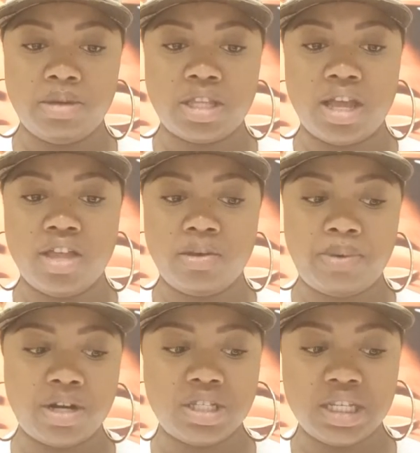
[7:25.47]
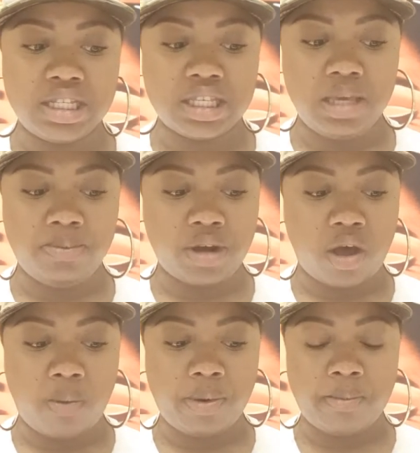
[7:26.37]
but the other person is keeping an
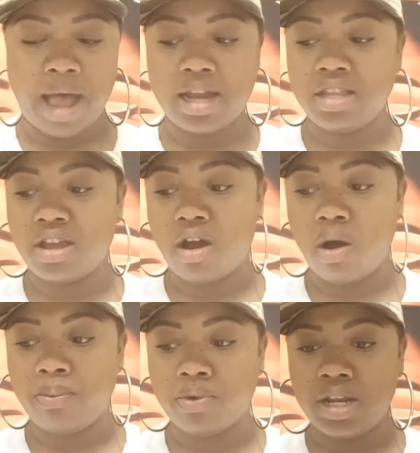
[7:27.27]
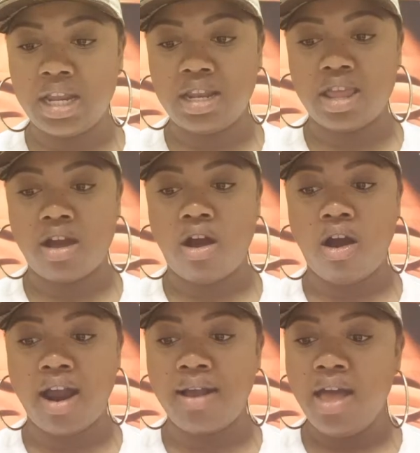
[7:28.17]
open mind and they're opening their
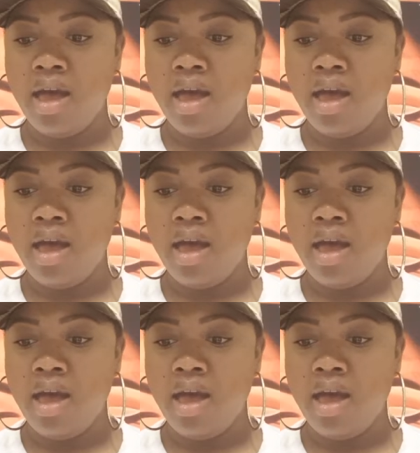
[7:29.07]
heart.